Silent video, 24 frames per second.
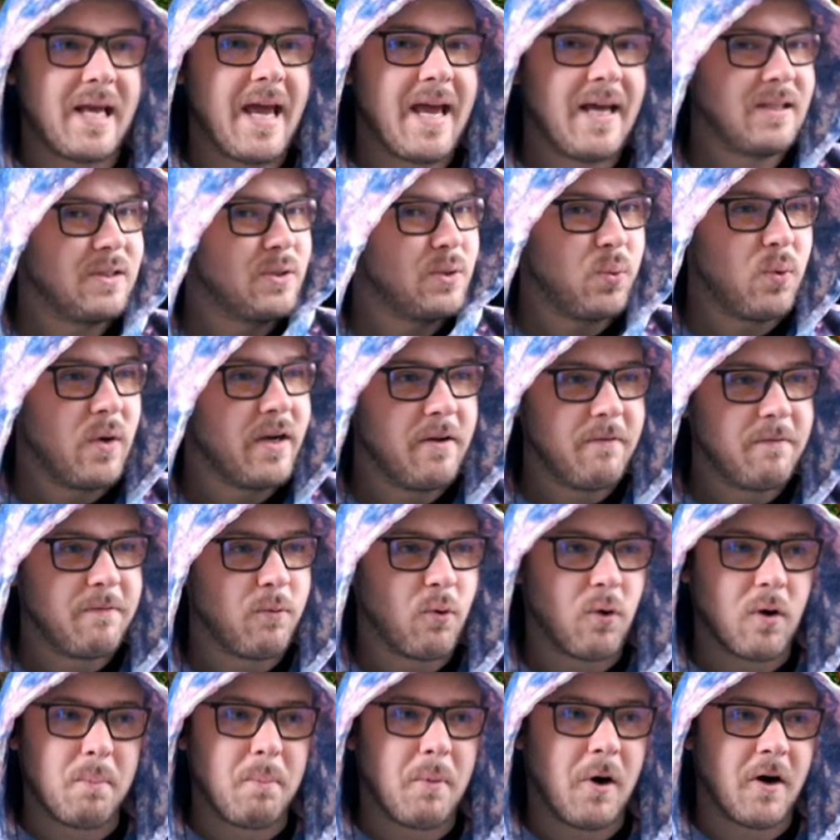and
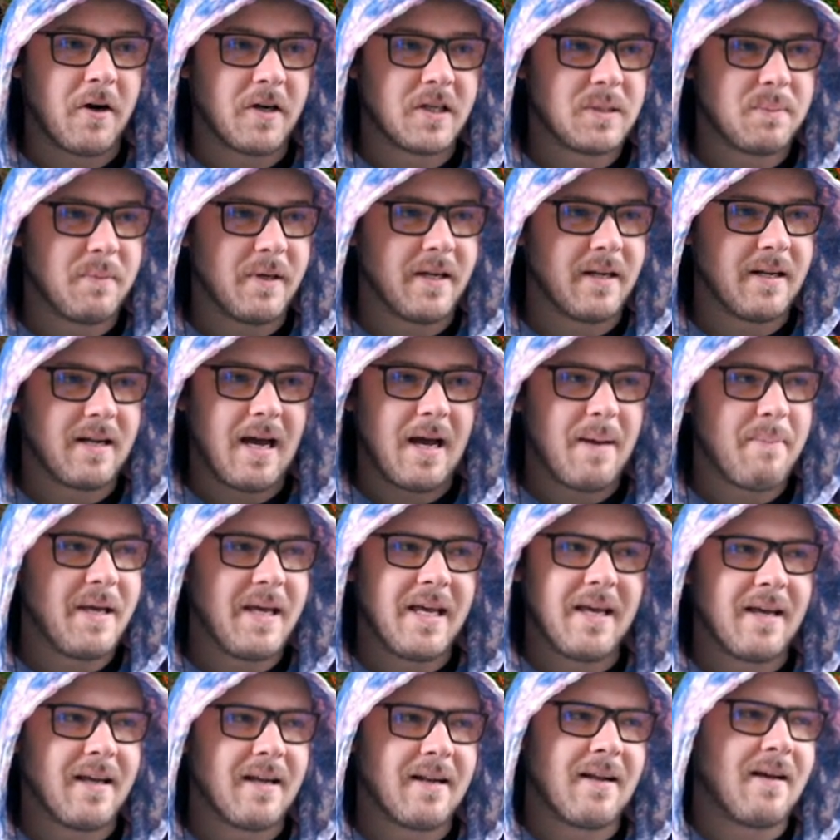twenty-four marksmen. I
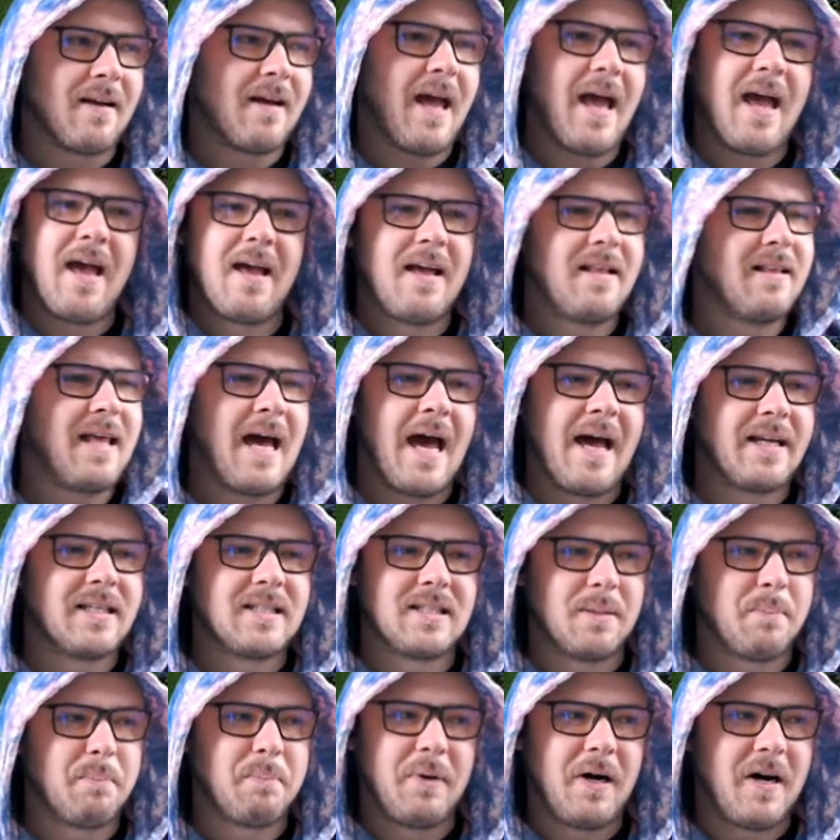mean, that is
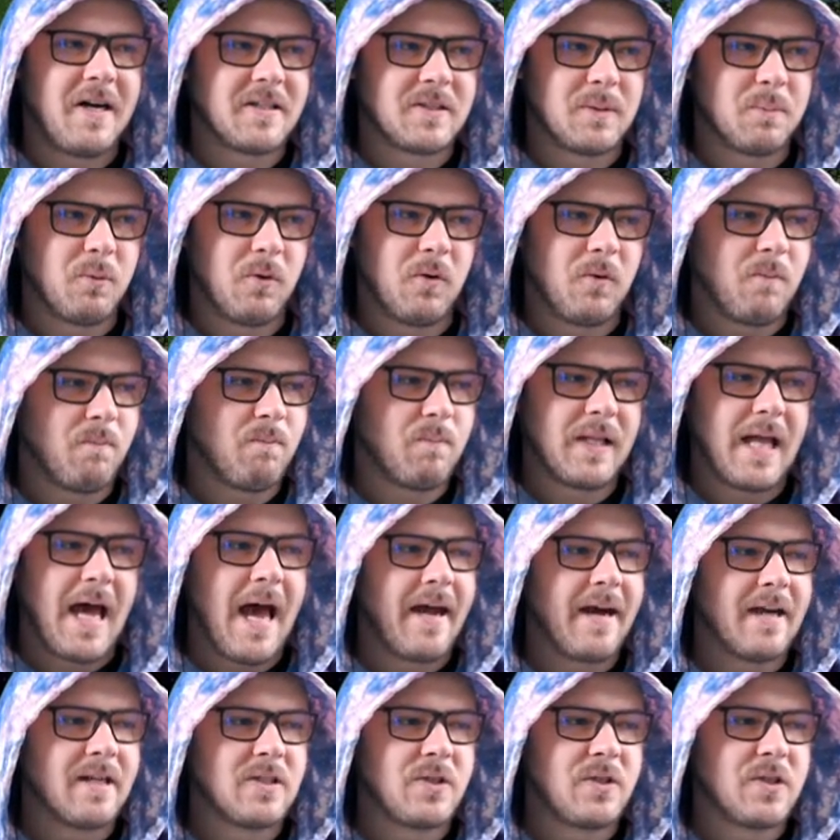impossible.
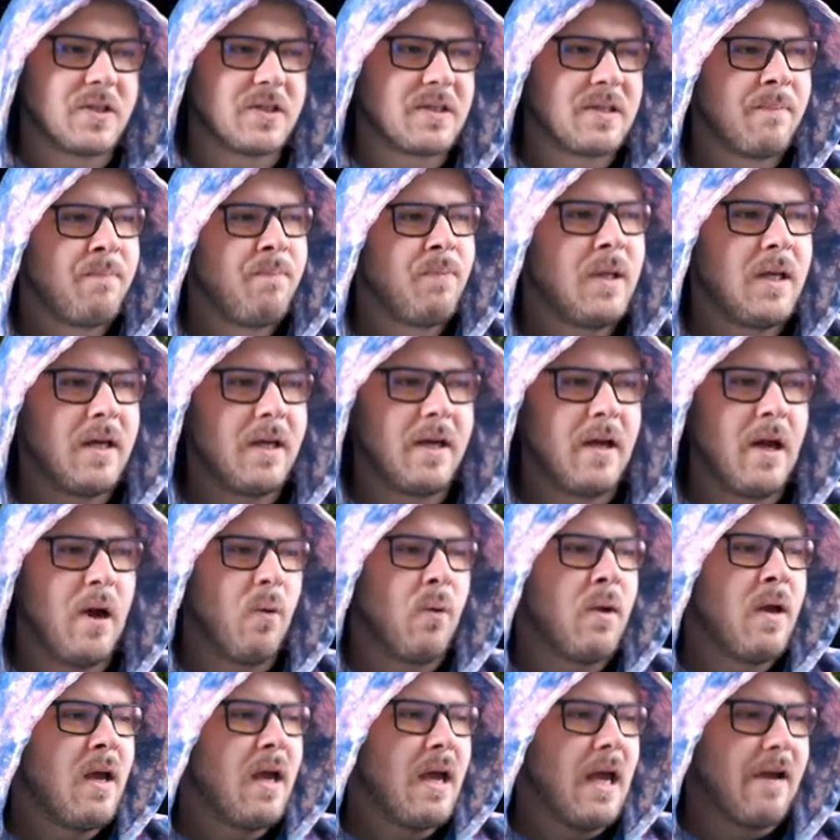That is just, you
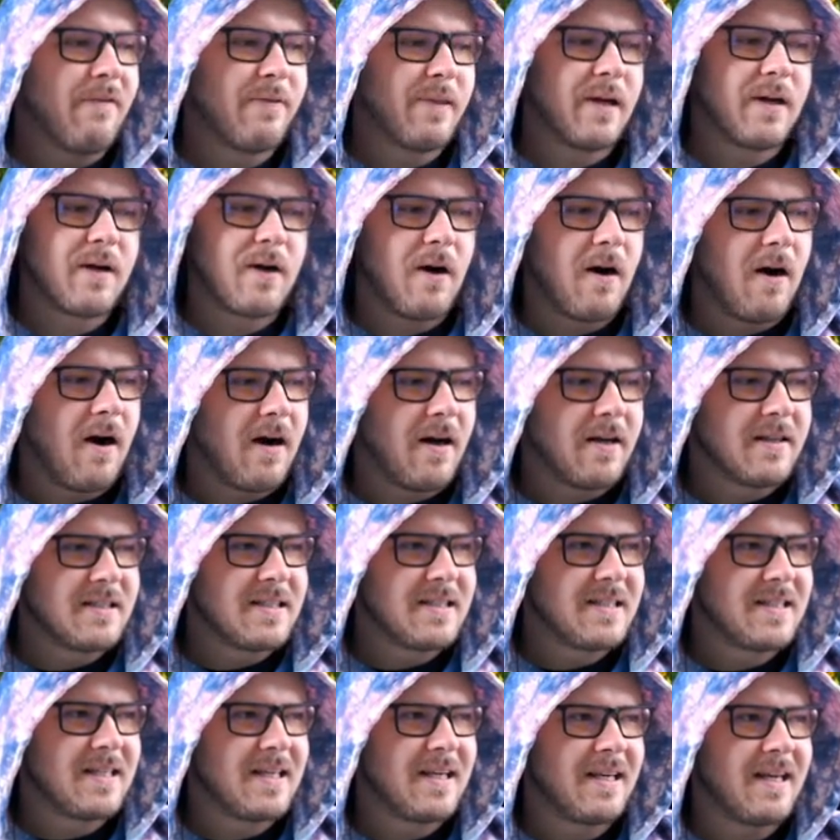know, if the
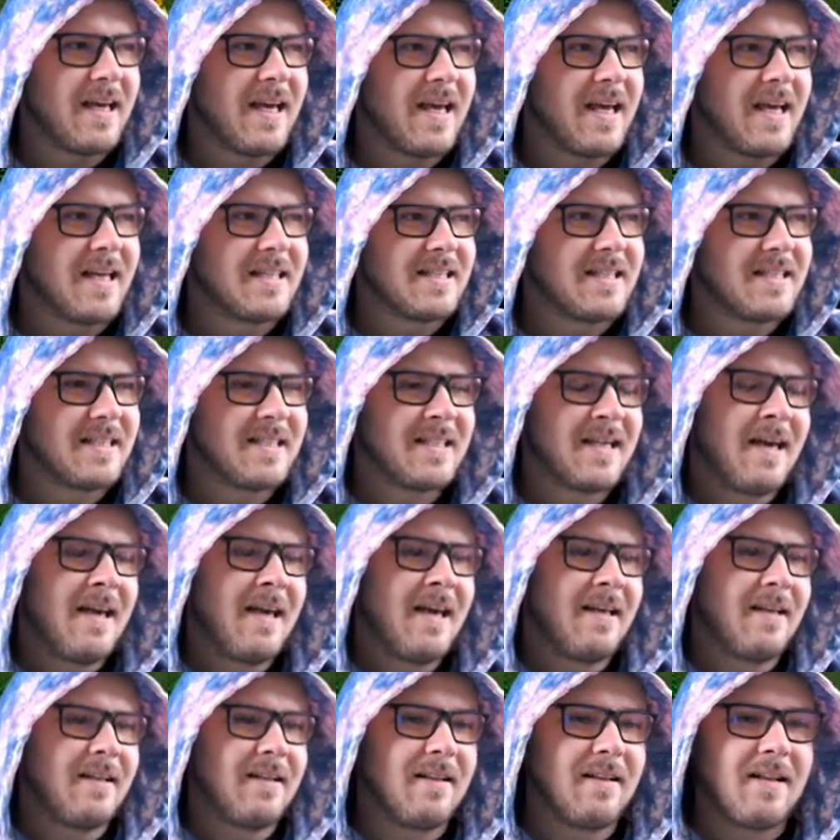cons is
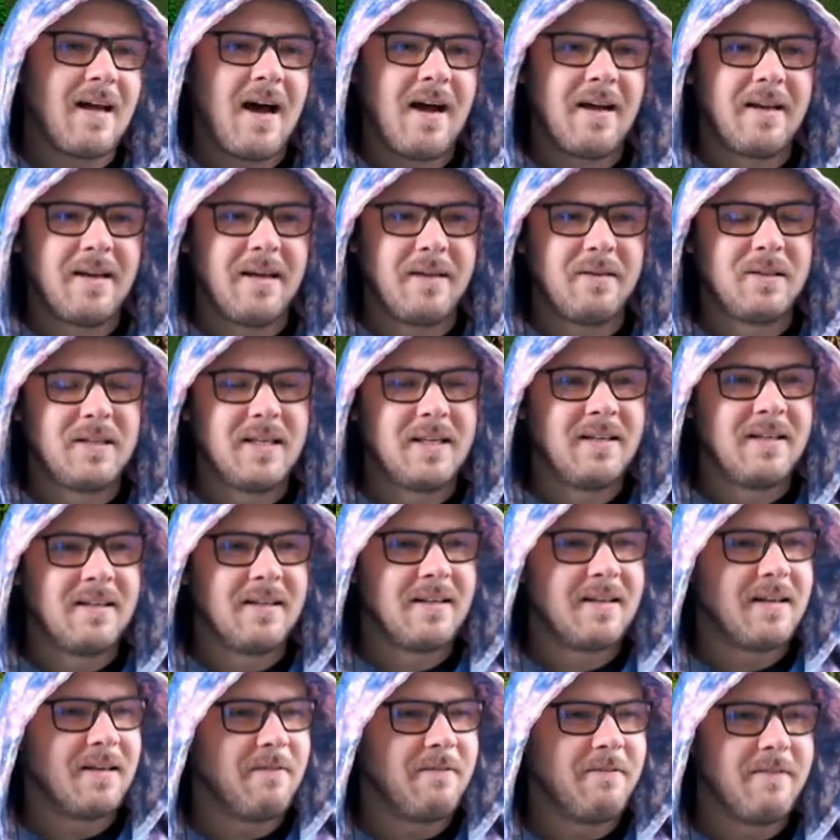not, it
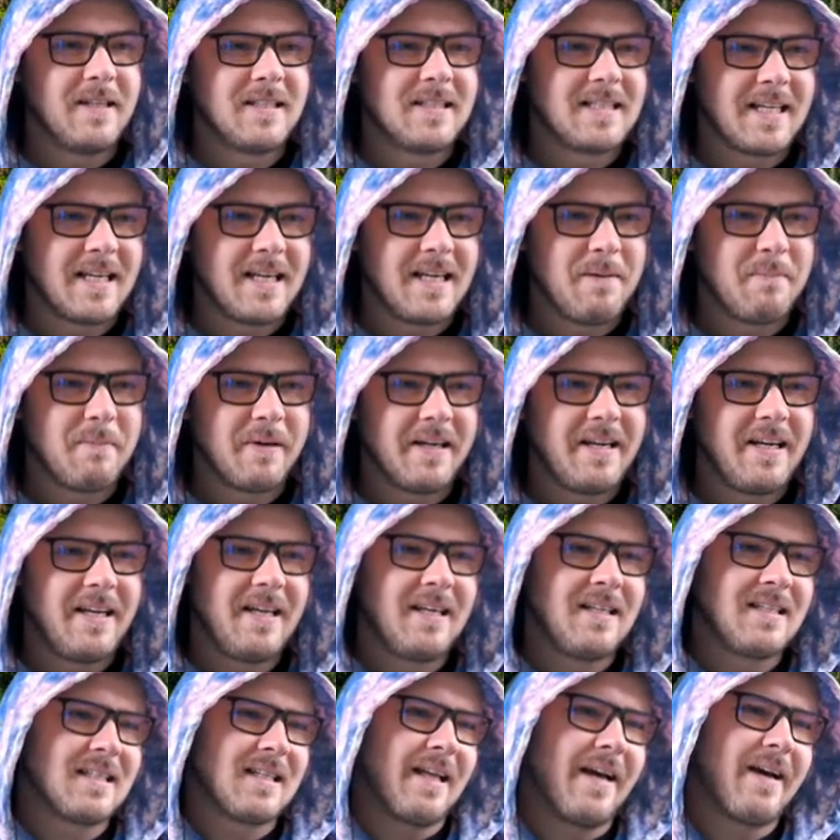didn't convince
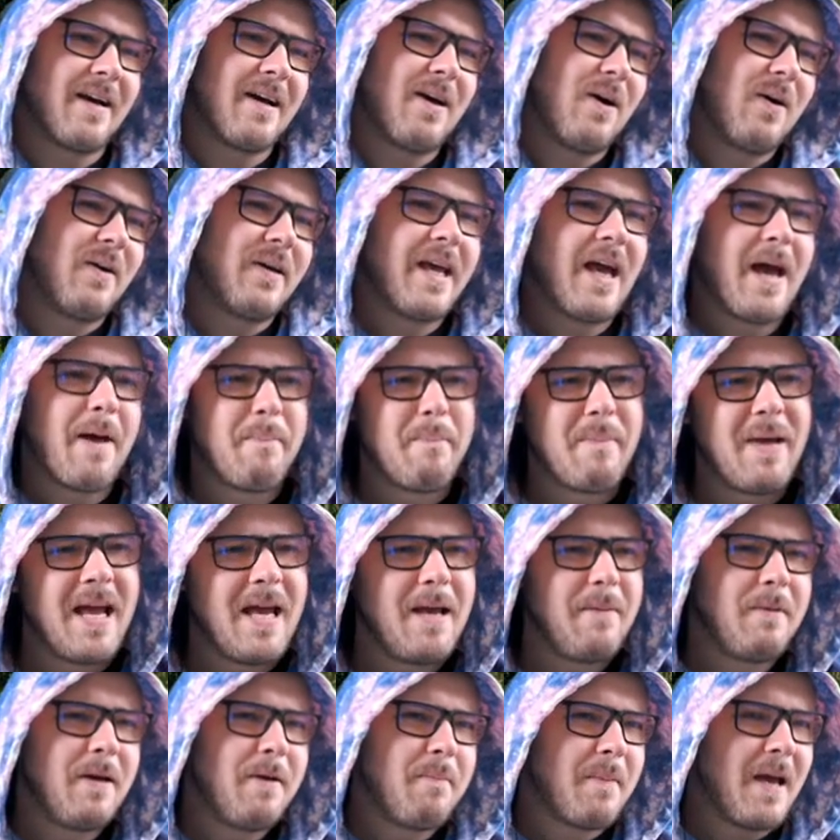anybody, it's like, oh yeah,
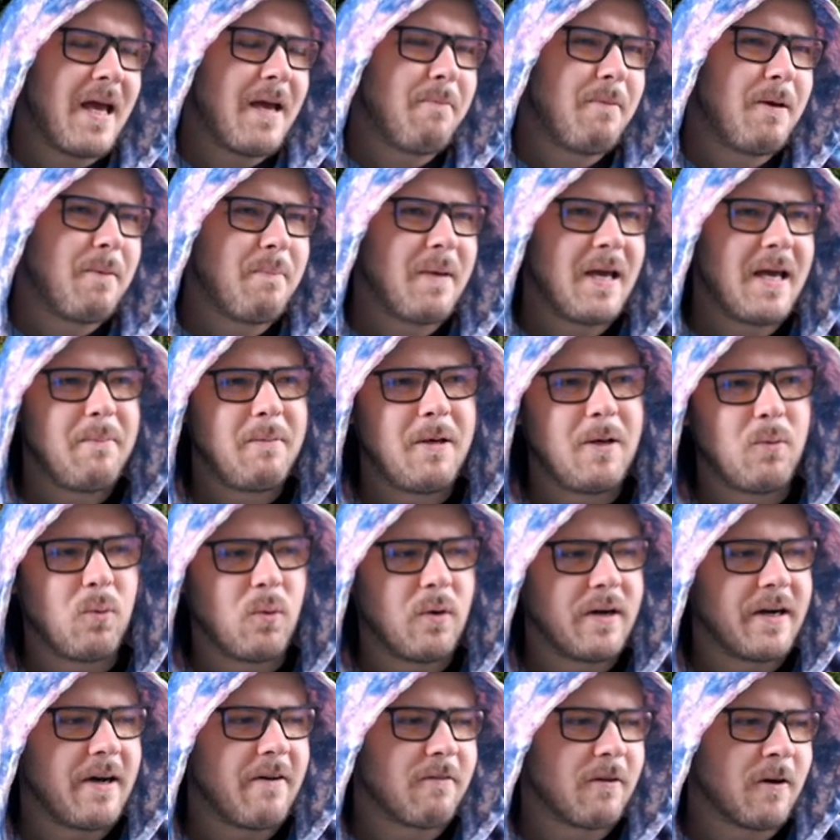maybe, maybe, maybe,
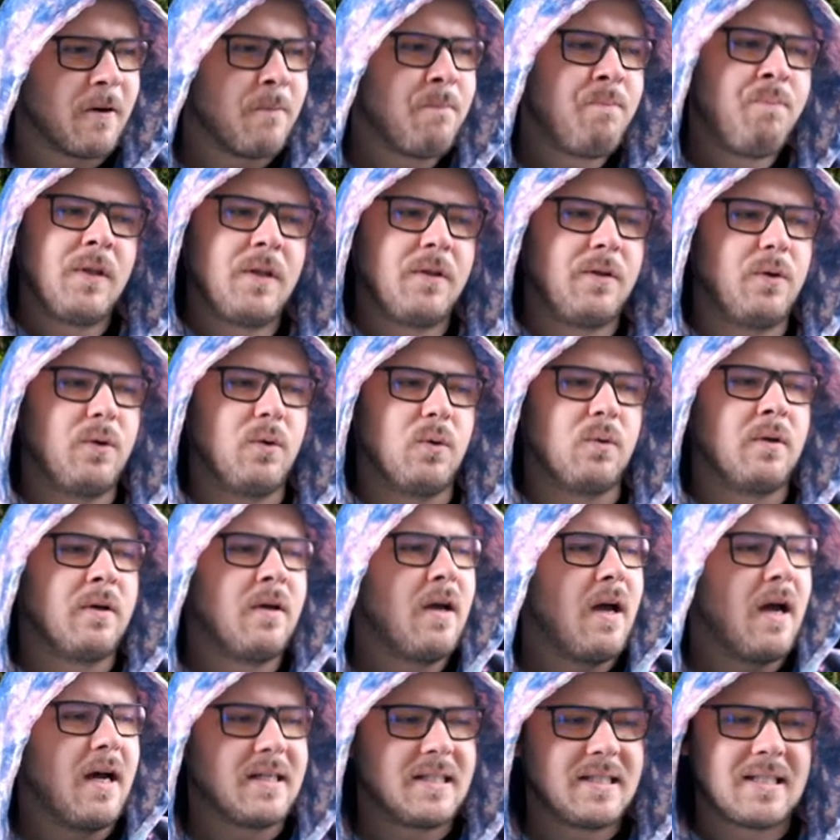whatever. Dude,
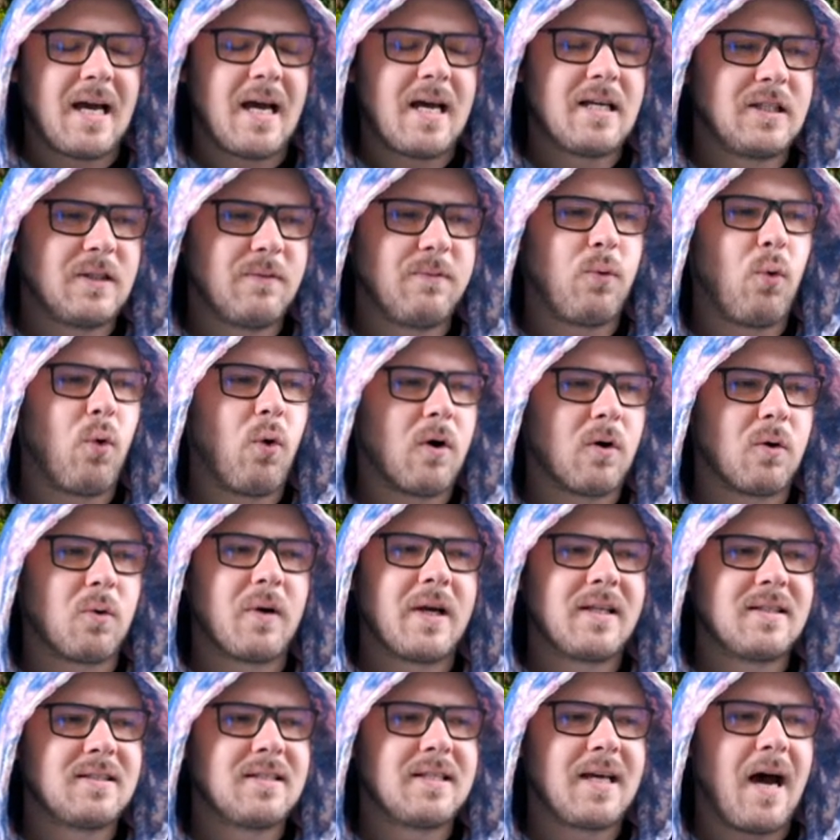a size four
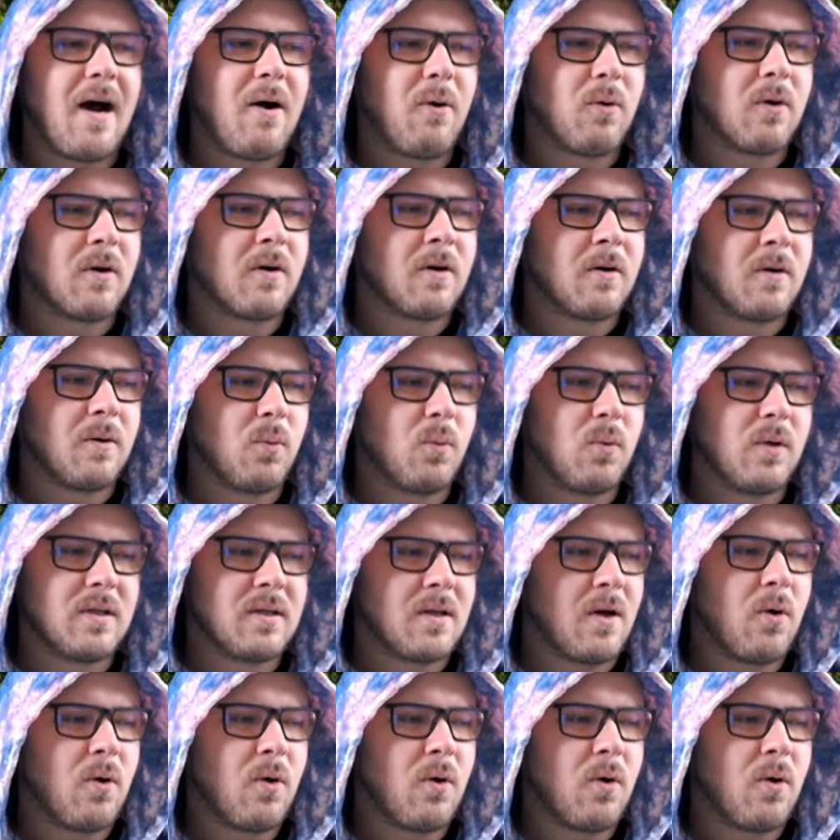red tower with